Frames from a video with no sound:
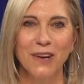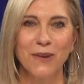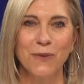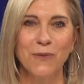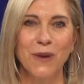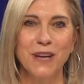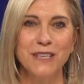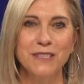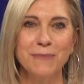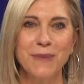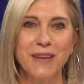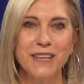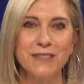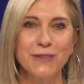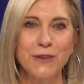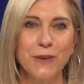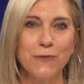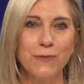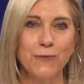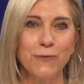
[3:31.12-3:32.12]

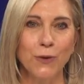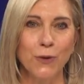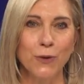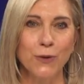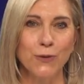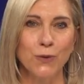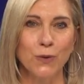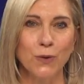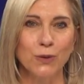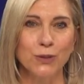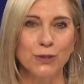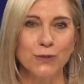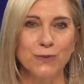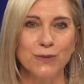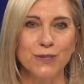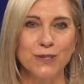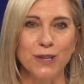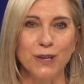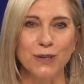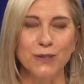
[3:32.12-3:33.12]
ResMed's fourth quarter
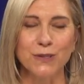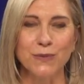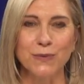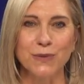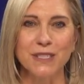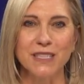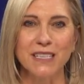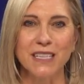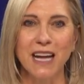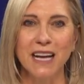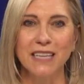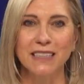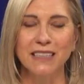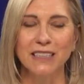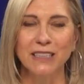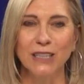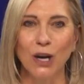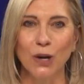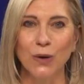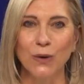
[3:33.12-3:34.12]
results were
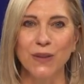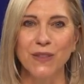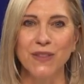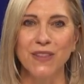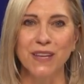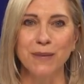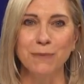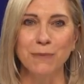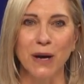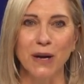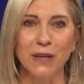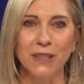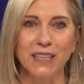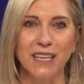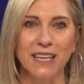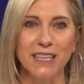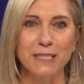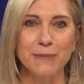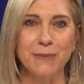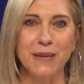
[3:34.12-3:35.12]
slightly lower than
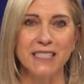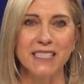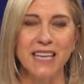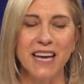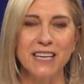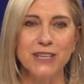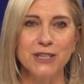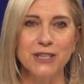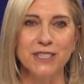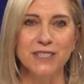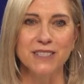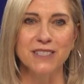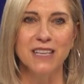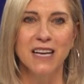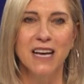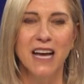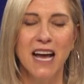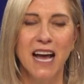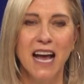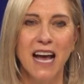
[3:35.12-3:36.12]
market expectations,
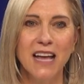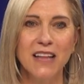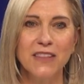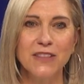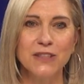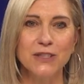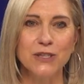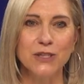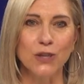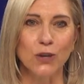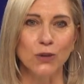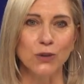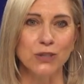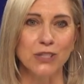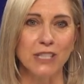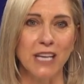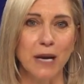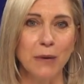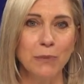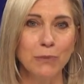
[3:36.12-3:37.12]
and the stock
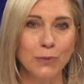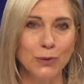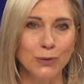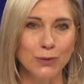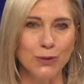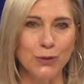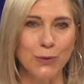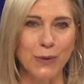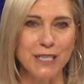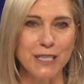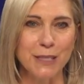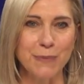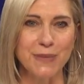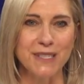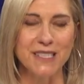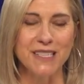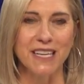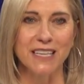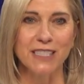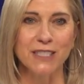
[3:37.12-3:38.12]
tumbled
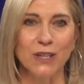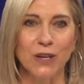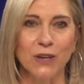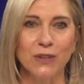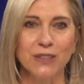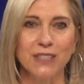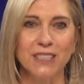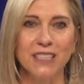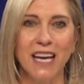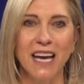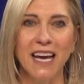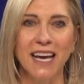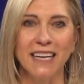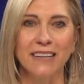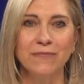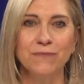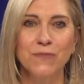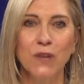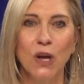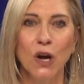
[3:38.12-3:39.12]
20% on the
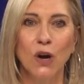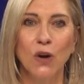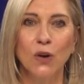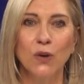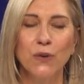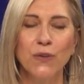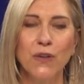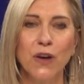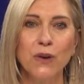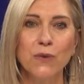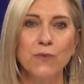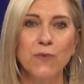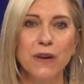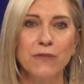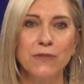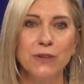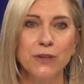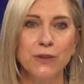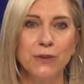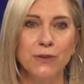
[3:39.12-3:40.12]
day. Although
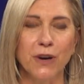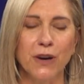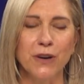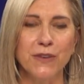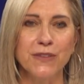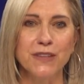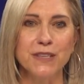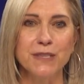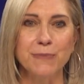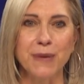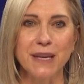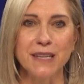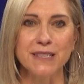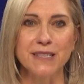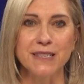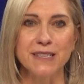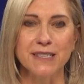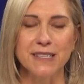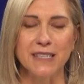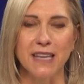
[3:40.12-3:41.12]
revenue growth has been
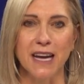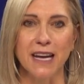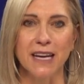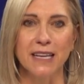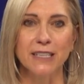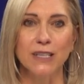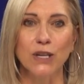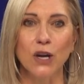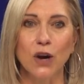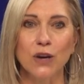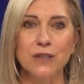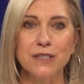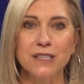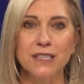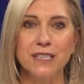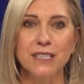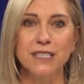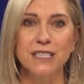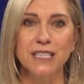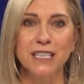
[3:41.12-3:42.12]
sustained, costs
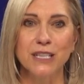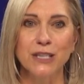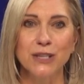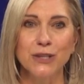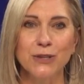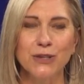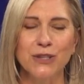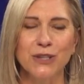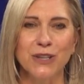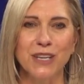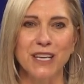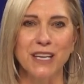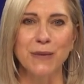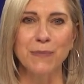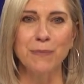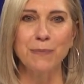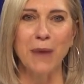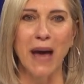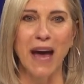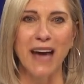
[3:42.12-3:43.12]
continue to
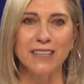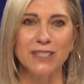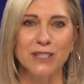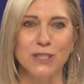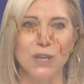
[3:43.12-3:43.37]
impact